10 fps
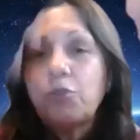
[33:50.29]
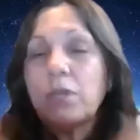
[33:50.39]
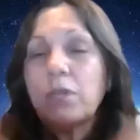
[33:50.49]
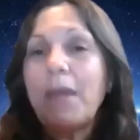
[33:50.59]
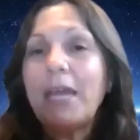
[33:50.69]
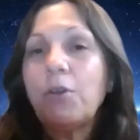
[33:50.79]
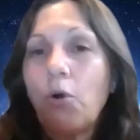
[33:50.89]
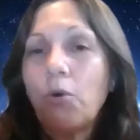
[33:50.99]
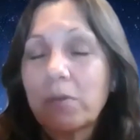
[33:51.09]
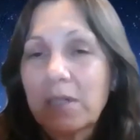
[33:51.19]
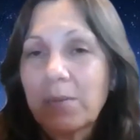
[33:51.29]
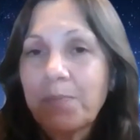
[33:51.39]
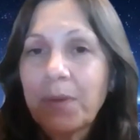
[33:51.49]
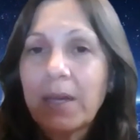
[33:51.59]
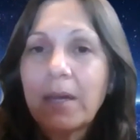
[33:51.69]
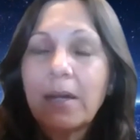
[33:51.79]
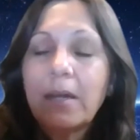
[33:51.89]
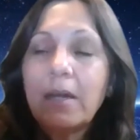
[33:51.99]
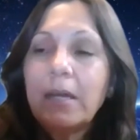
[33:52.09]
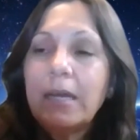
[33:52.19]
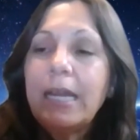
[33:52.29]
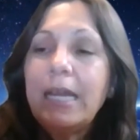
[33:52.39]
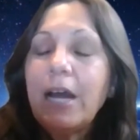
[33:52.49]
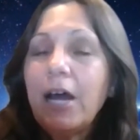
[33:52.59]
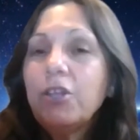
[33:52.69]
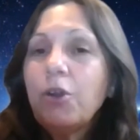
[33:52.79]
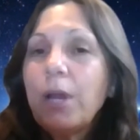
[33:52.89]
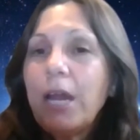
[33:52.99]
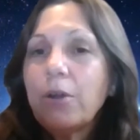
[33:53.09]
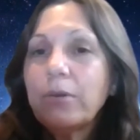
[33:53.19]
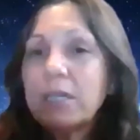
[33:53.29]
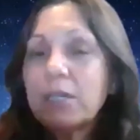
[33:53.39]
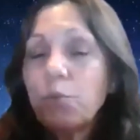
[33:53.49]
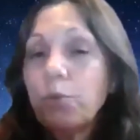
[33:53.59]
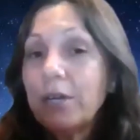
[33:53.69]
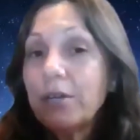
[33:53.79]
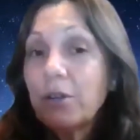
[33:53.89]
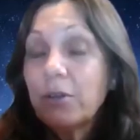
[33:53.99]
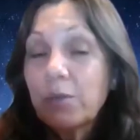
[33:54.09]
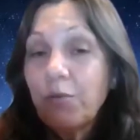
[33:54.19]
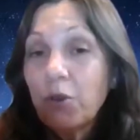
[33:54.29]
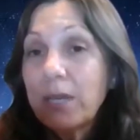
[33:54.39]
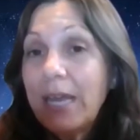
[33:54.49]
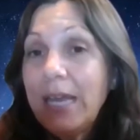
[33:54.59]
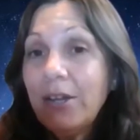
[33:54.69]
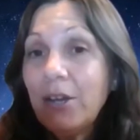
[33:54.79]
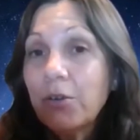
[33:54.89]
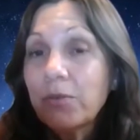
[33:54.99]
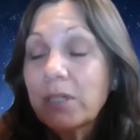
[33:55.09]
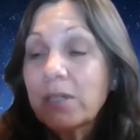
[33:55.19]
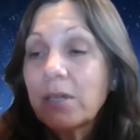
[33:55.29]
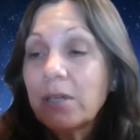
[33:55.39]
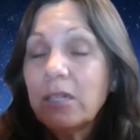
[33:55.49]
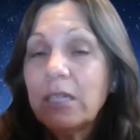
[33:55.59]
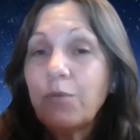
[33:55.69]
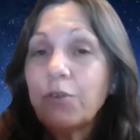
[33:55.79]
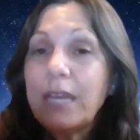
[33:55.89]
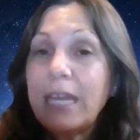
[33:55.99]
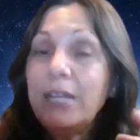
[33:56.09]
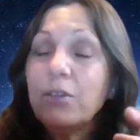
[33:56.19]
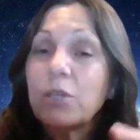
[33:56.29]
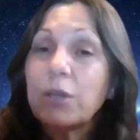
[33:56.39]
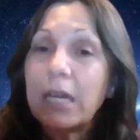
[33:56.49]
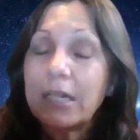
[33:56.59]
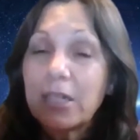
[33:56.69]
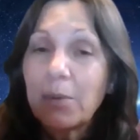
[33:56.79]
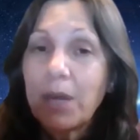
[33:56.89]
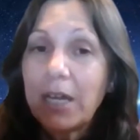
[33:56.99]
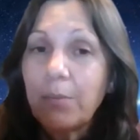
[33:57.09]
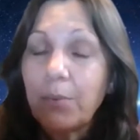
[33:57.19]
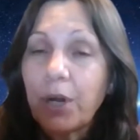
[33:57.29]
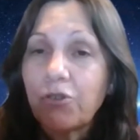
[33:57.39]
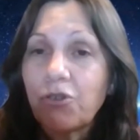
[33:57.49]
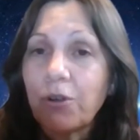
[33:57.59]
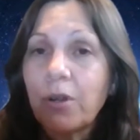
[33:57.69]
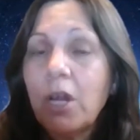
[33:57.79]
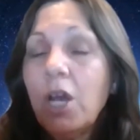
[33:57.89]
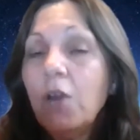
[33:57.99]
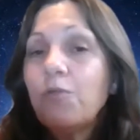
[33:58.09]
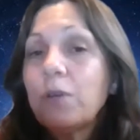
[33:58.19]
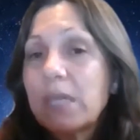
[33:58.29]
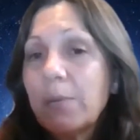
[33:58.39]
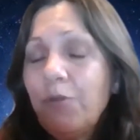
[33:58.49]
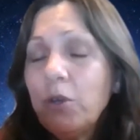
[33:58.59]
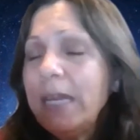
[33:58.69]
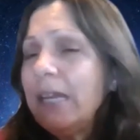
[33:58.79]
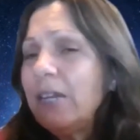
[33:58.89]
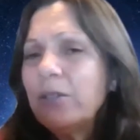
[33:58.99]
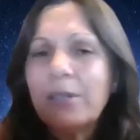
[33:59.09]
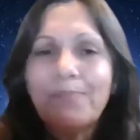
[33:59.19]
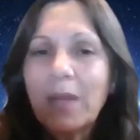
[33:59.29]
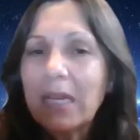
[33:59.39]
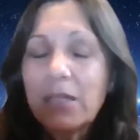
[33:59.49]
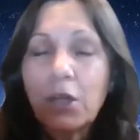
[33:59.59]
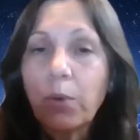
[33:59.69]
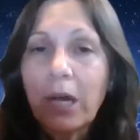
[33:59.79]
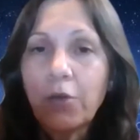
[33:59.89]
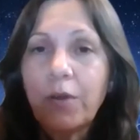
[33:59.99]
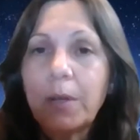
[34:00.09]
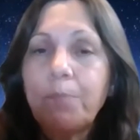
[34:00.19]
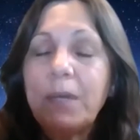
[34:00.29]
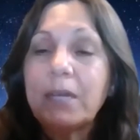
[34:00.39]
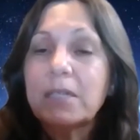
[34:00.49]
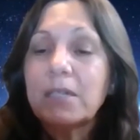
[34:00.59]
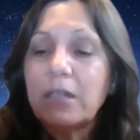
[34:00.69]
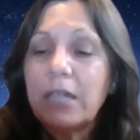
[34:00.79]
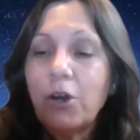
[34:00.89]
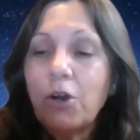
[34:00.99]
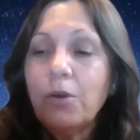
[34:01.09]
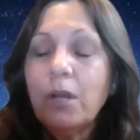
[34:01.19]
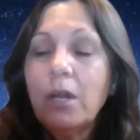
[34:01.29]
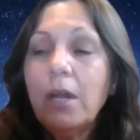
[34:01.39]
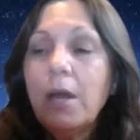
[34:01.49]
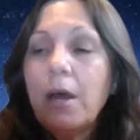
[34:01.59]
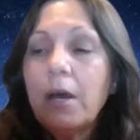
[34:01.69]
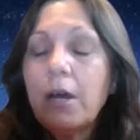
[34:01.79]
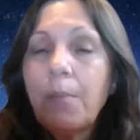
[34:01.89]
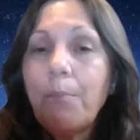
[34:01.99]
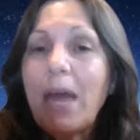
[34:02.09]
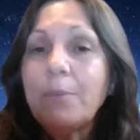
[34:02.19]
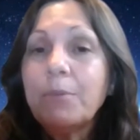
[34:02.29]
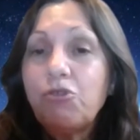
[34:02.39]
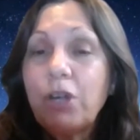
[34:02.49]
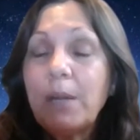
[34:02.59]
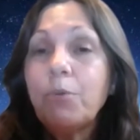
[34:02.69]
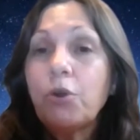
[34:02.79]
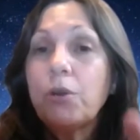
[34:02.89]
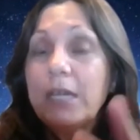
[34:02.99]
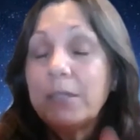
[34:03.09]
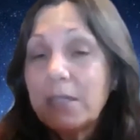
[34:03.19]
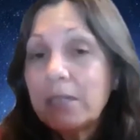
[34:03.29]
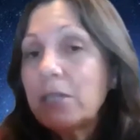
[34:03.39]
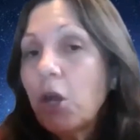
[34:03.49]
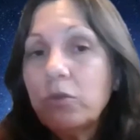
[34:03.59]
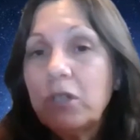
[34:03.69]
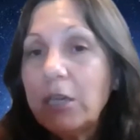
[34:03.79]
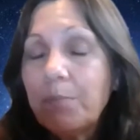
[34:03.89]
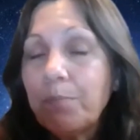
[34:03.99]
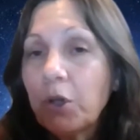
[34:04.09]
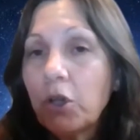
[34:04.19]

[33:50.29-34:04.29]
up through the manholes. In other areas where there's volcanoes, these volcanoes are getting some added pressure. For some volcanoes, it's irrelevant because their uh, magma chamber is so deep